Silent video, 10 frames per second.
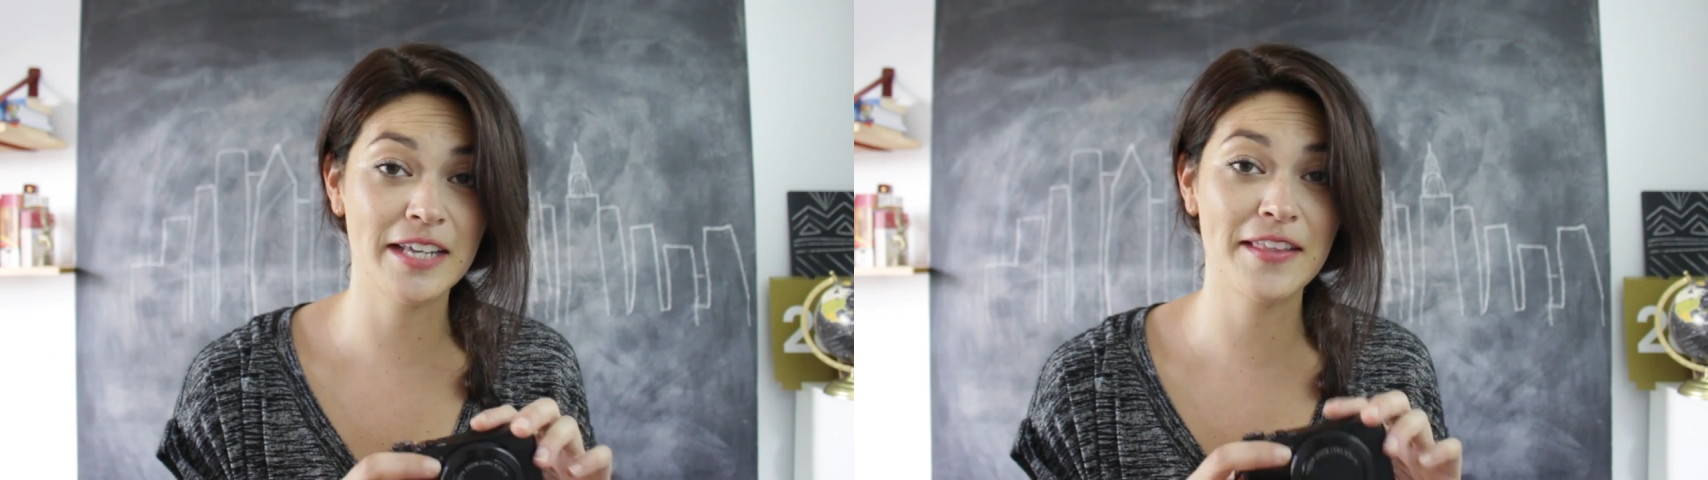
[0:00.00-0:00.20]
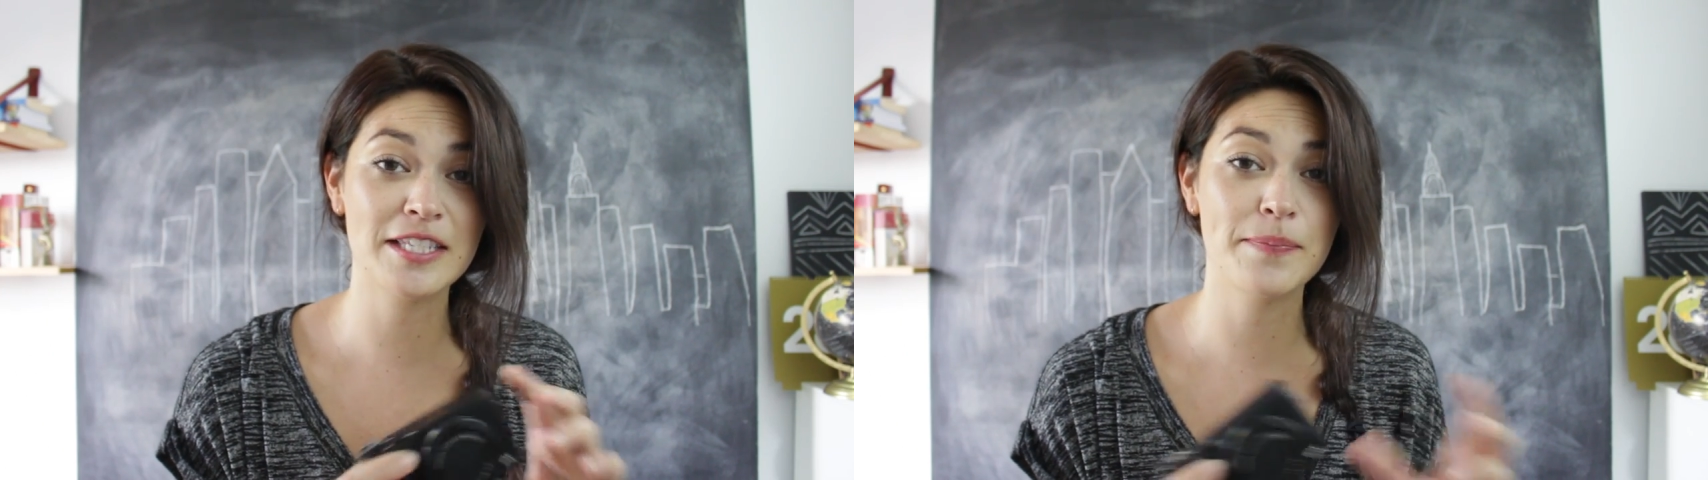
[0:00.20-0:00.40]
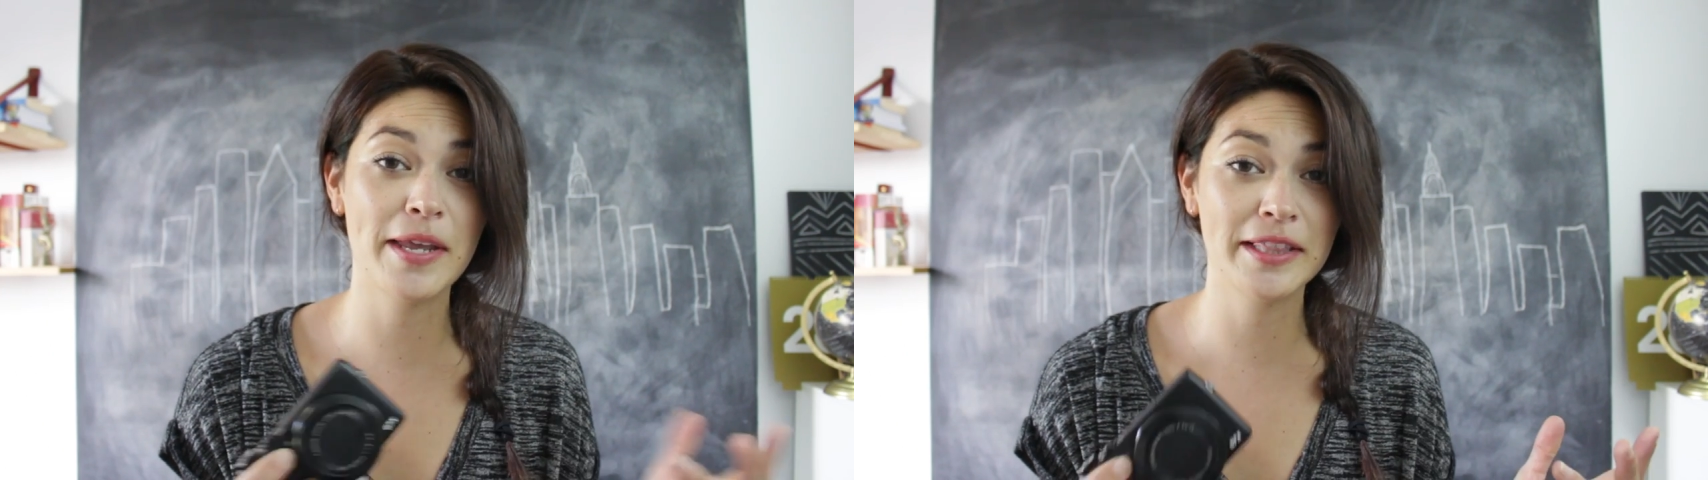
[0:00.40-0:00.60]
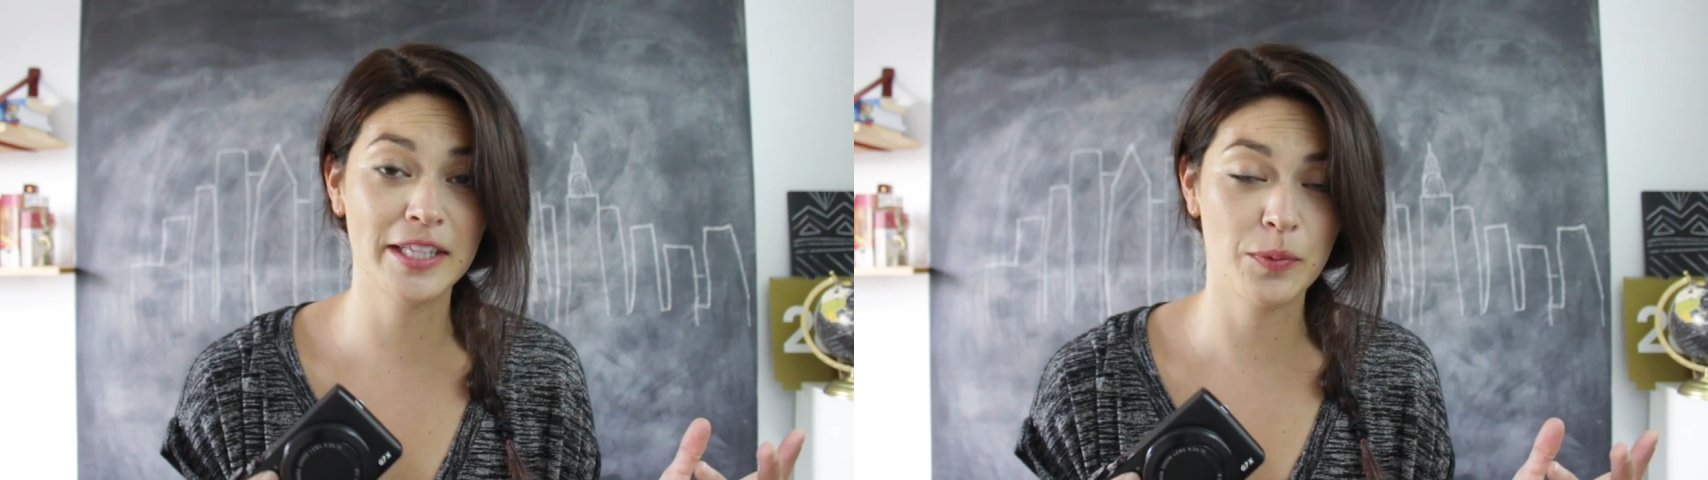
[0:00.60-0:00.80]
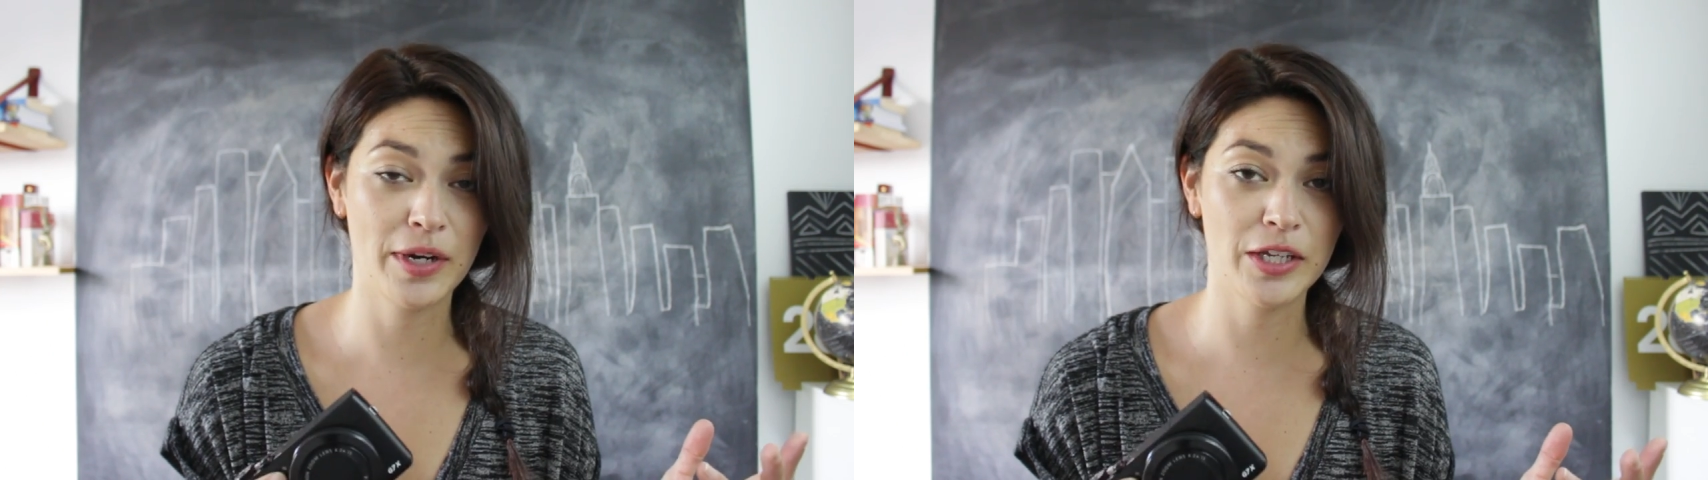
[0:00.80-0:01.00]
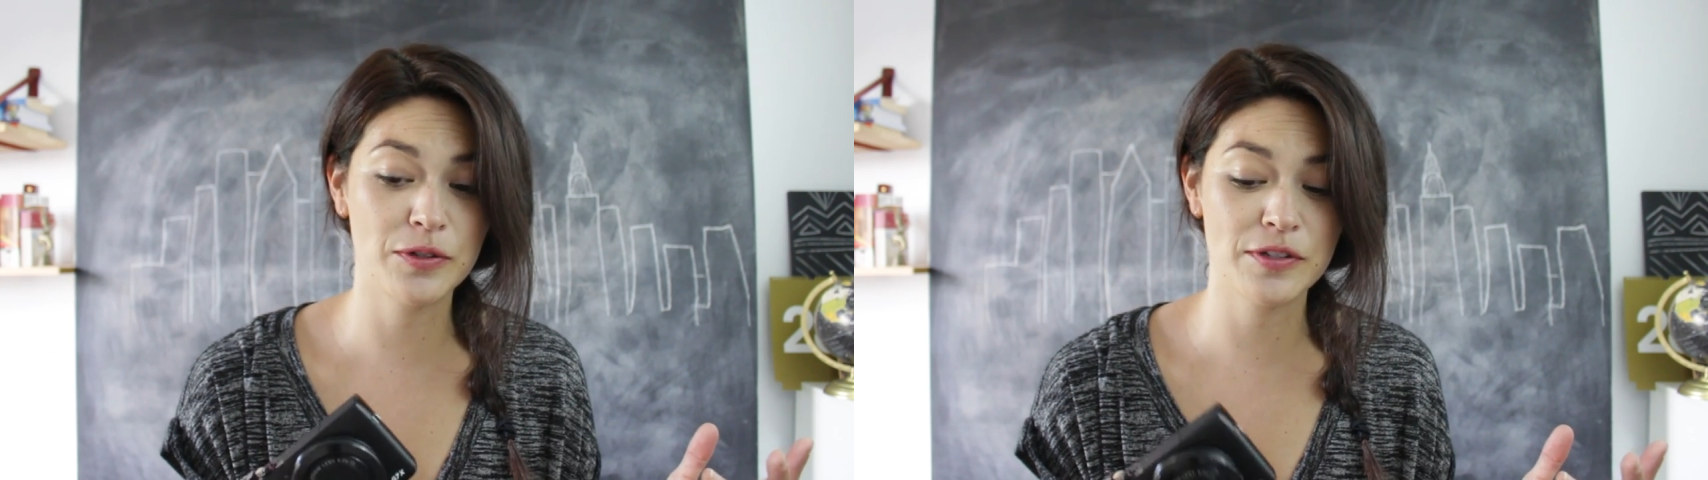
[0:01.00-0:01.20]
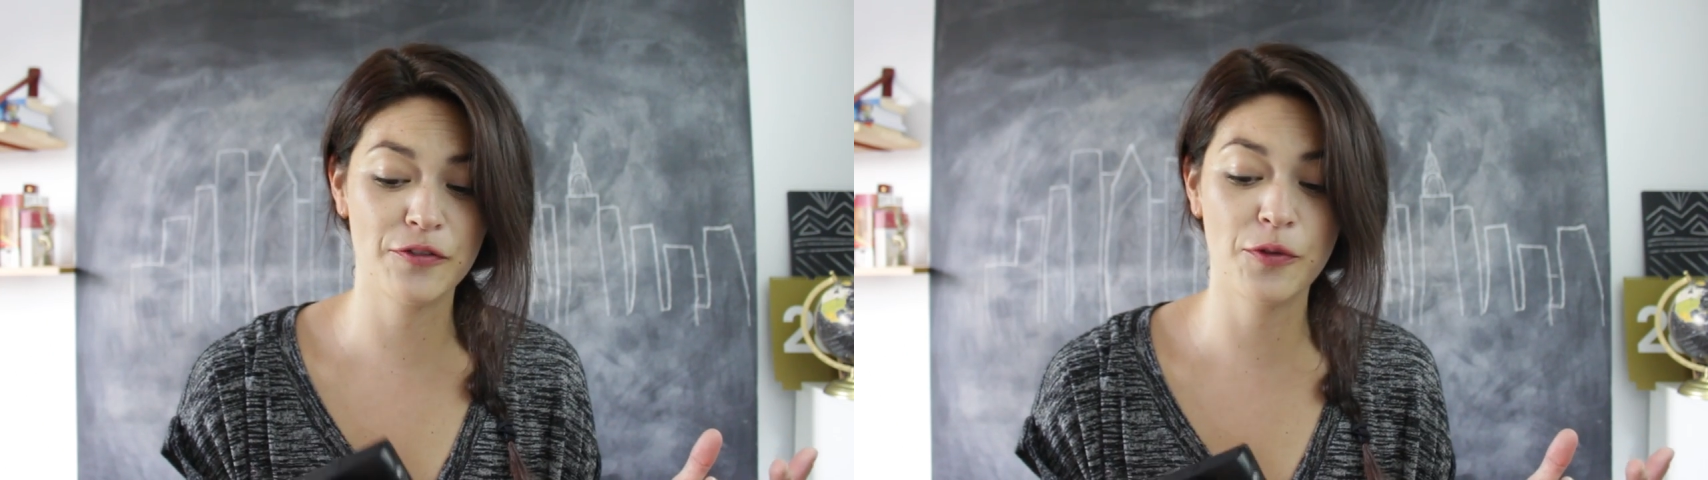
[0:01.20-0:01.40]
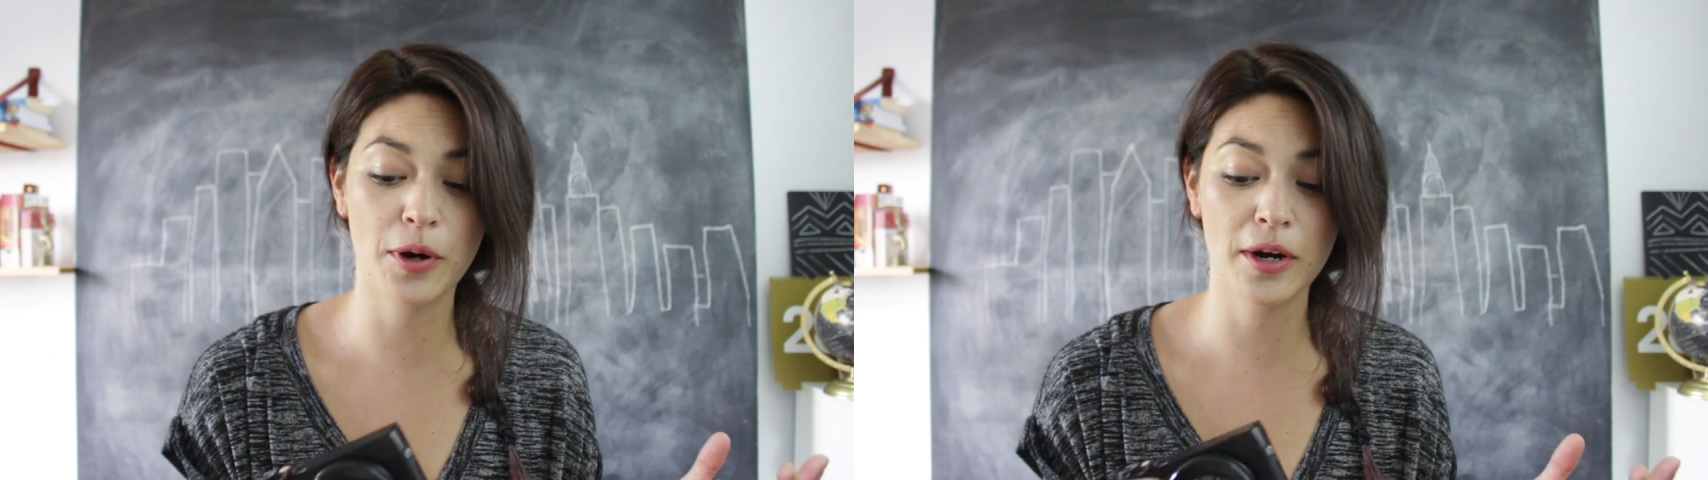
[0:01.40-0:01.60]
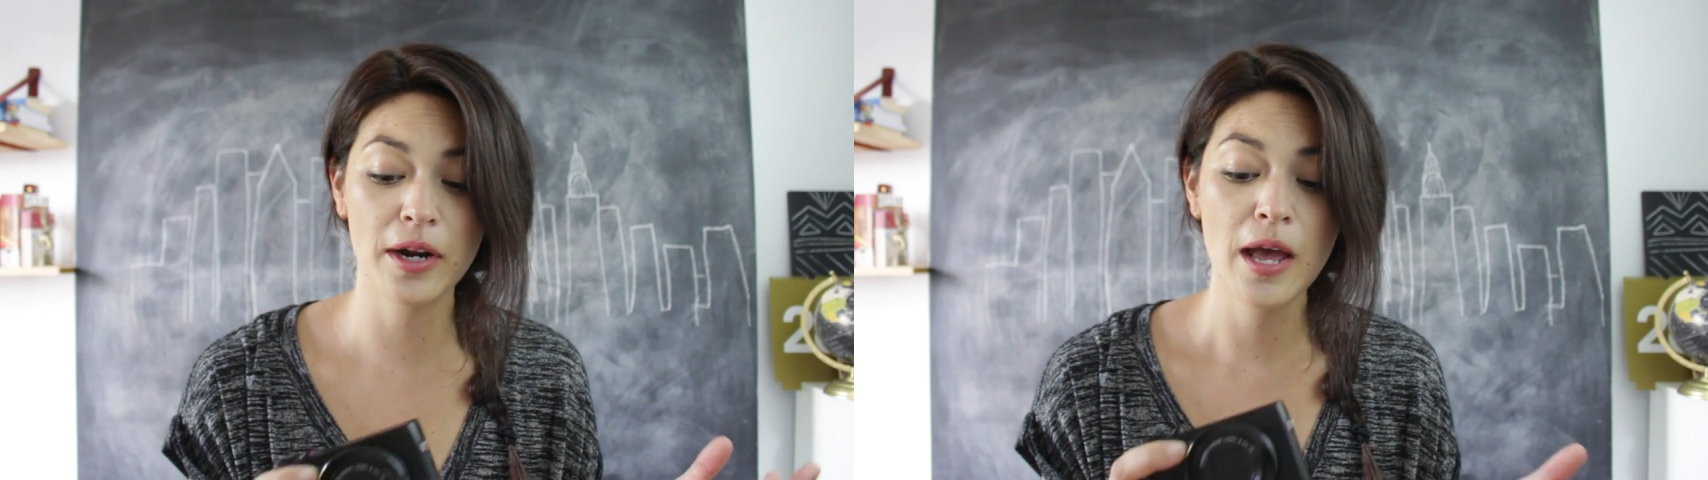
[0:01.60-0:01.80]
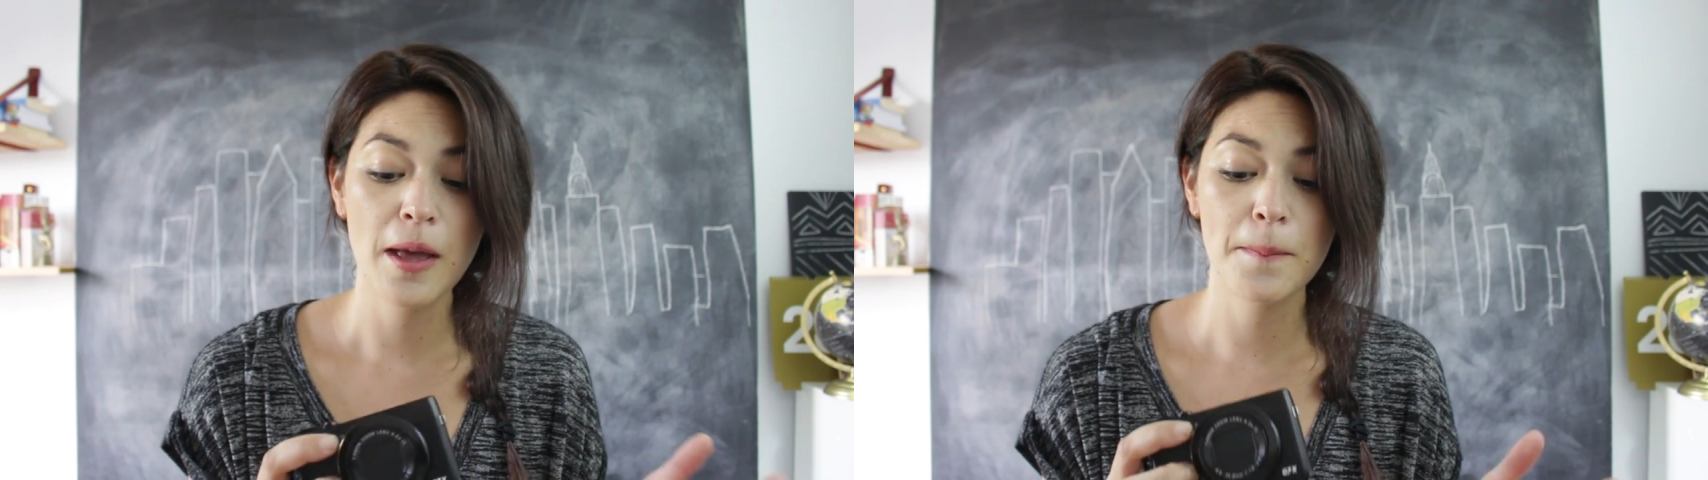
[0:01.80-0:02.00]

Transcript: and that's mainly what I use it for,